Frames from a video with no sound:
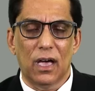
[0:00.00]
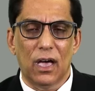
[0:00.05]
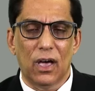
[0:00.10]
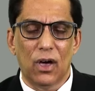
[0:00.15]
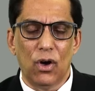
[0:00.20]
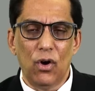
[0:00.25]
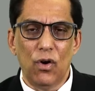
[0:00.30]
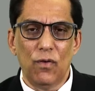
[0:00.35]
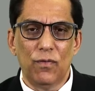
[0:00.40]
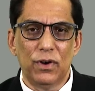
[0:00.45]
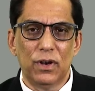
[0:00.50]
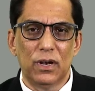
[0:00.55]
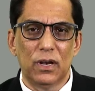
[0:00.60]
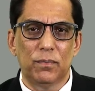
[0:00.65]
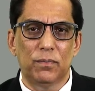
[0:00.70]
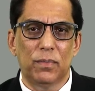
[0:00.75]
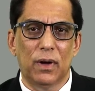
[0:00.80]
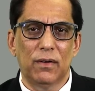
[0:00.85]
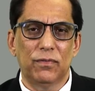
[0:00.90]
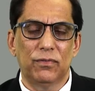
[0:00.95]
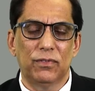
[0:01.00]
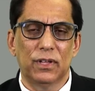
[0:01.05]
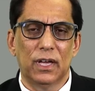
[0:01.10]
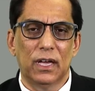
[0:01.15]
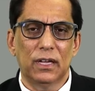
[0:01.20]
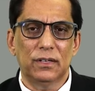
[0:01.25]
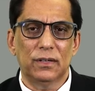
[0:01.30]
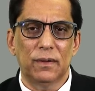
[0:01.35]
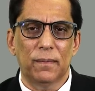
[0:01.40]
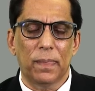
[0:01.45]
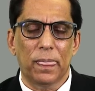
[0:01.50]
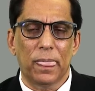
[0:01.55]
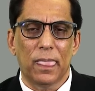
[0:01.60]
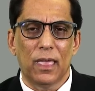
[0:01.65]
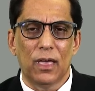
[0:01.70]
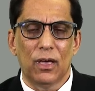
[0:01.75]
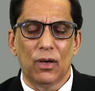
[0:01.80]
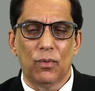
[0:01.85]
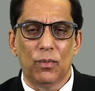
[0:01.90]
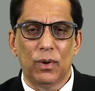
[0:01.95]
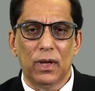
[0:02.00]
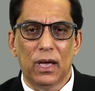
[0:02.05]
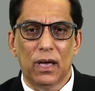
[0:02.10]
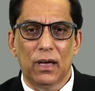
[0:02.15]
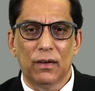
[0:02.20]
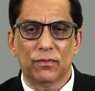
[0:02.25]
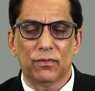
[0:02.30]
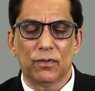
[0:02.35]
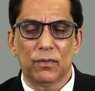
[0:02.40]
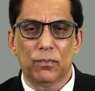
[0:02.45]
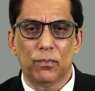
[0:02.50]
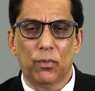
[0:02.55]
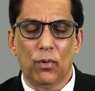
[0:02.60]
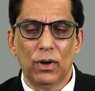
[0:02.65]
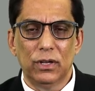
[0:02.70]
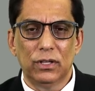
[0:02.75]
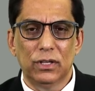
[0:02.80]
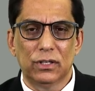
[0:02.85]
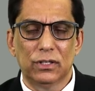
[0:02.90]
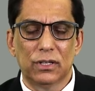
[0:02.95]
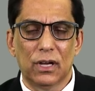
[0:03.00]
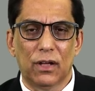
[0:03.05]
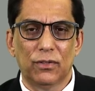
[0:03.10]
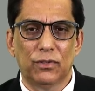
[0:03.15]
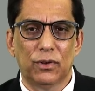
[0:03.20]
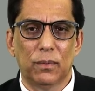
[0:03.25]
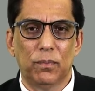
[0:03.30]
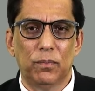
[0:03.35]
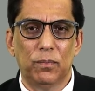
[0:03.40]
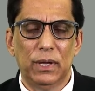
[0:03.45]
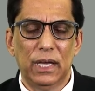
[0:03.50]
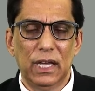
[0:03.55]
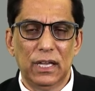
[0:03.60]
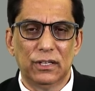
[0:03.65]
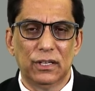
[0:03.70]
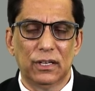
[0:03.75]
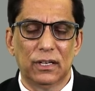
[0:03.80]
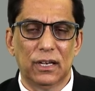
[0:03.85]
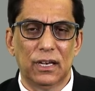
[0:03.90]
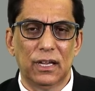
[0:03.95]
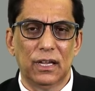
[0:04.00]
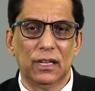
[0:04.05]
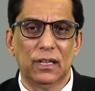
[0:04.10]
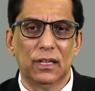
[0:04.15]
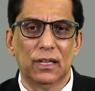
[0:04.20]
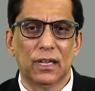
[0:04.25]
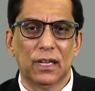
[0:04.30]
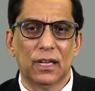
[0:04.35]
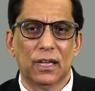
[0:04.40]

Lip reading: Over and above that, we have pointed out repeatedly